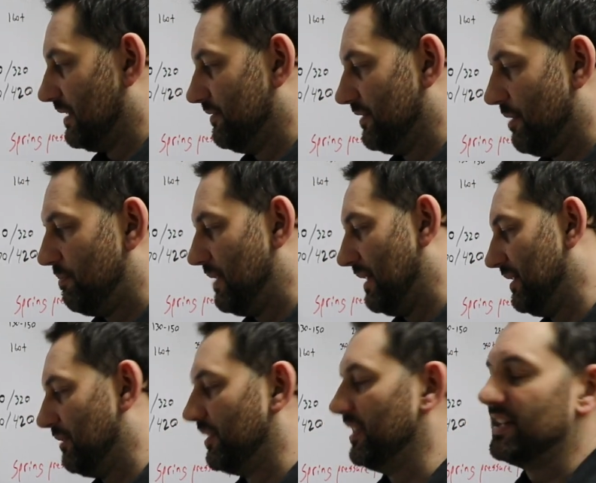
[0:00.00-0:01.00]

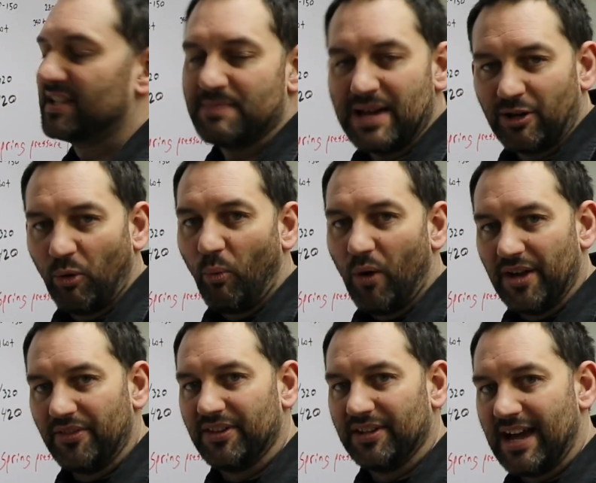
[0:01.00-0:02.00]
It really doesn't matter
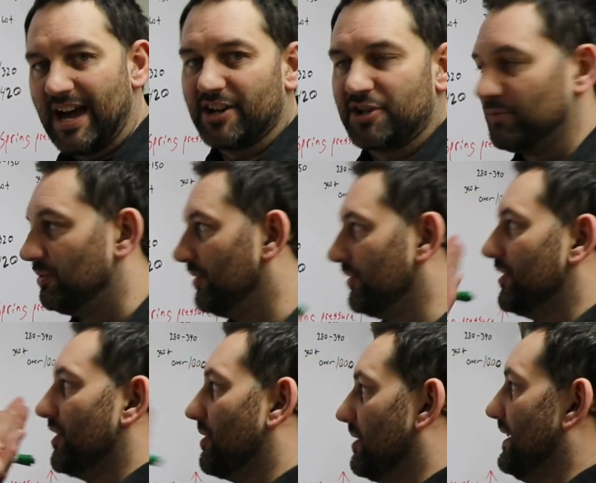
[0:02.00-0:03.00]
what the actual
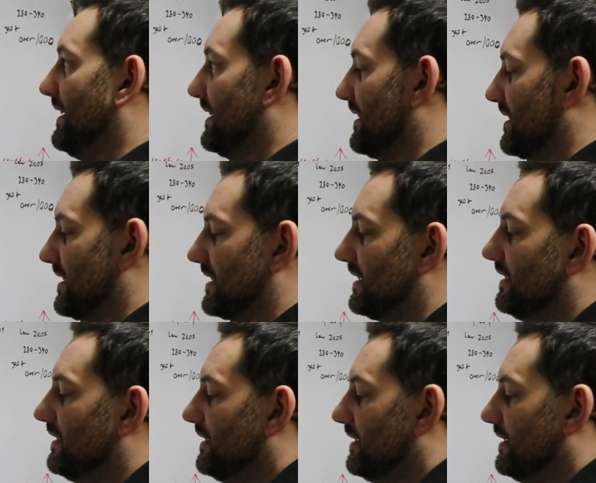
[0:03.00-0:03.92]
degree is.